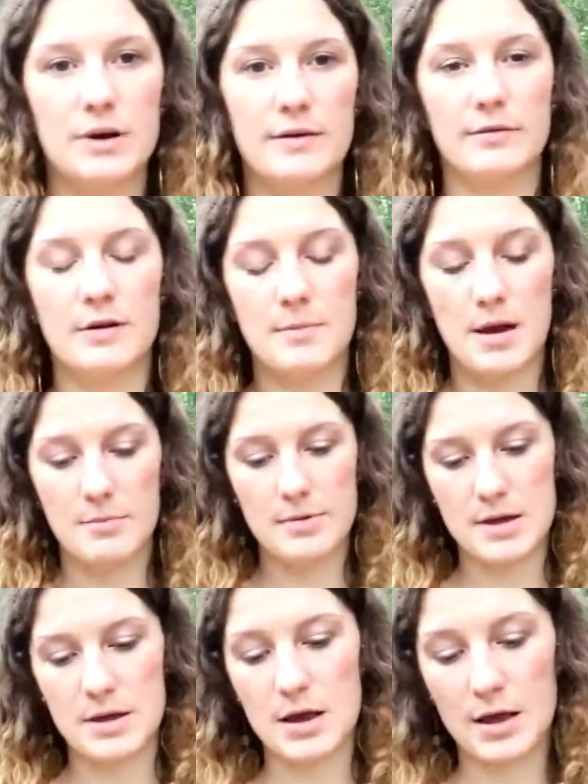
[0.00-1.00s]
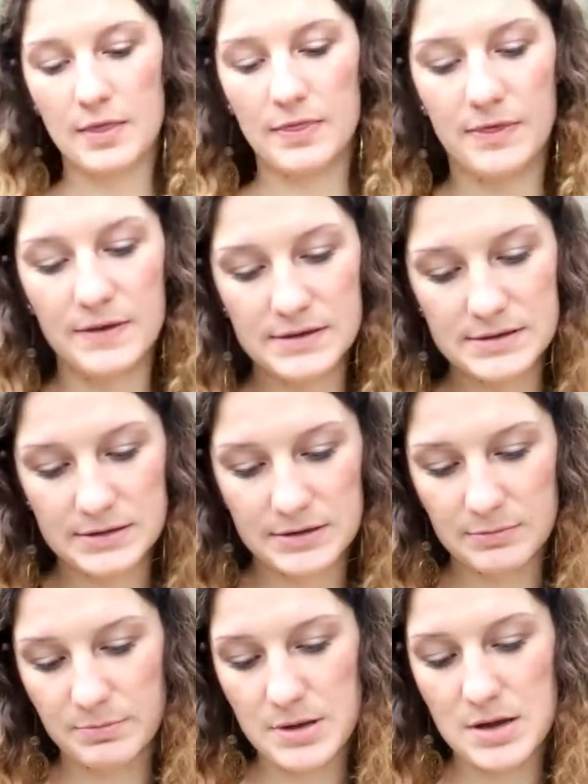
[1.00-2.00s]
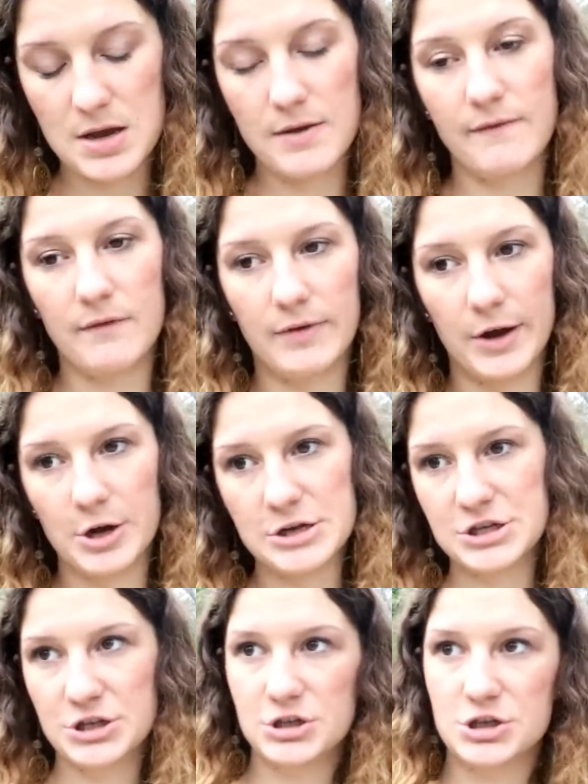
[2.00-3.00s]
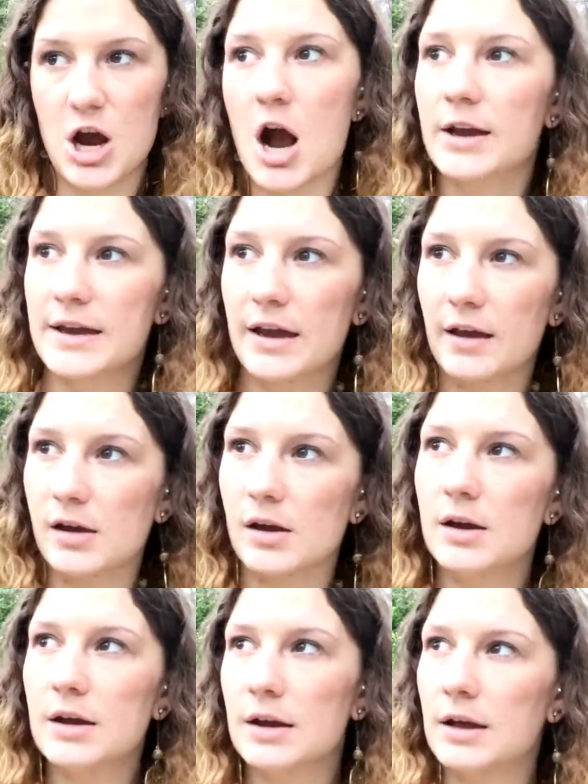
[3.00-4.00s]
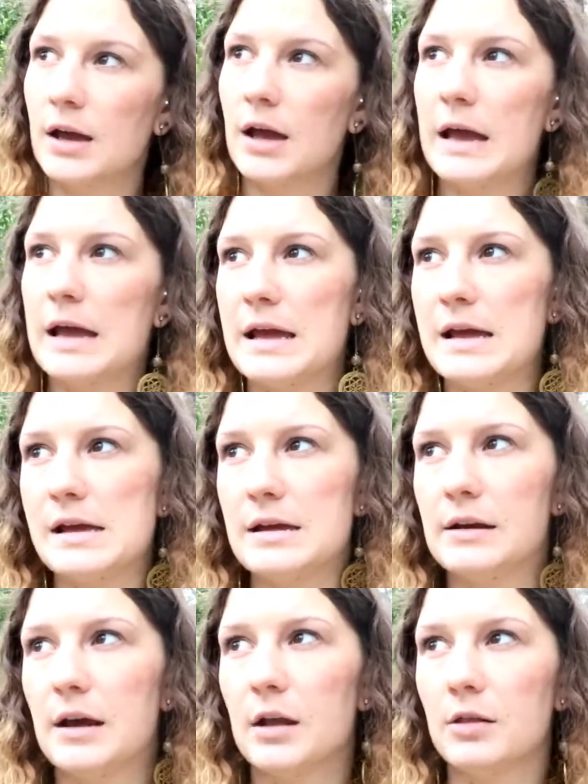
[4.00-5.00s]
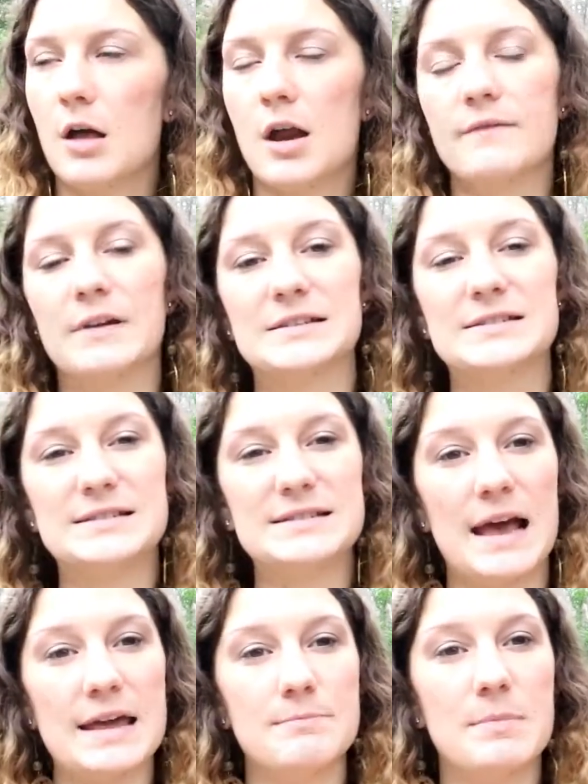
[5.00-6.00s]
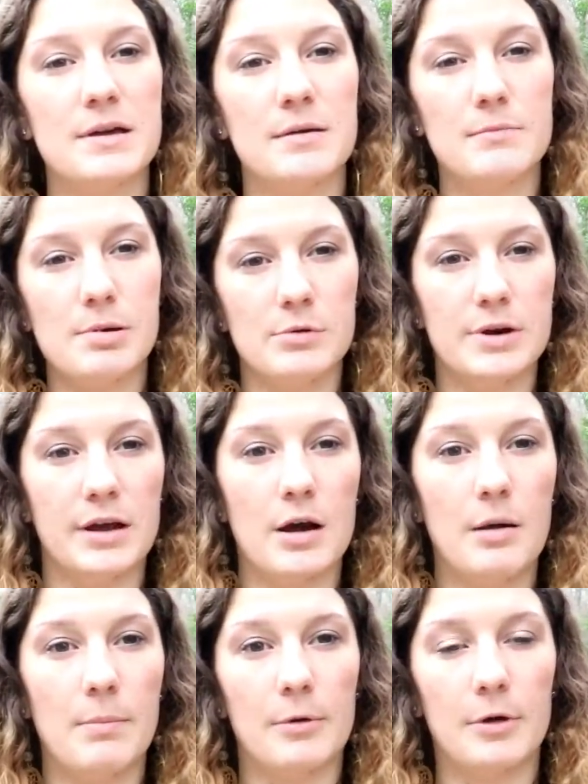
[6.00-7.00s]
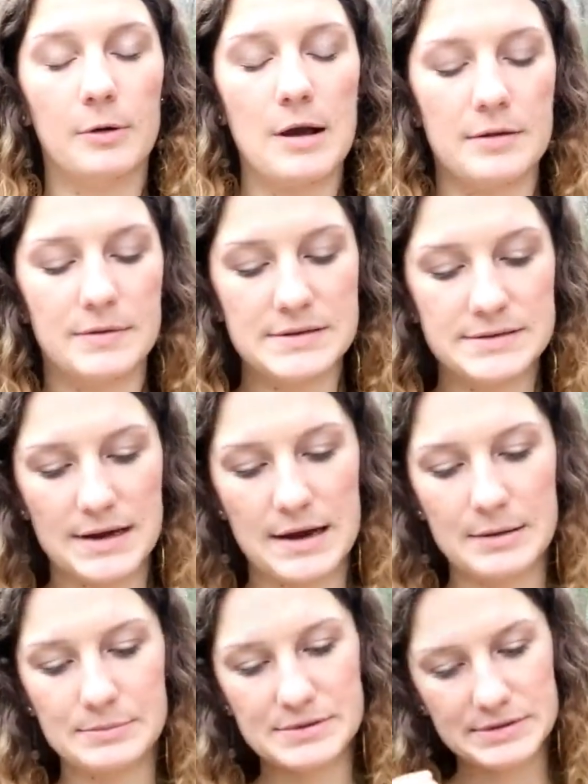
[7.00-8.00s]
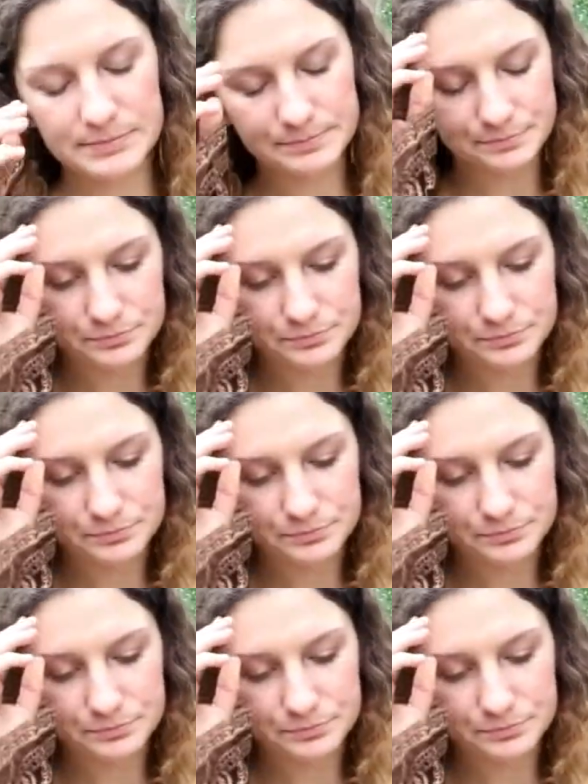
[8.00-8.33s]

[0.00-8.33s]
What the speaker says: whatever it may be. This could be very shocking, and a lot of excitement building up around these times.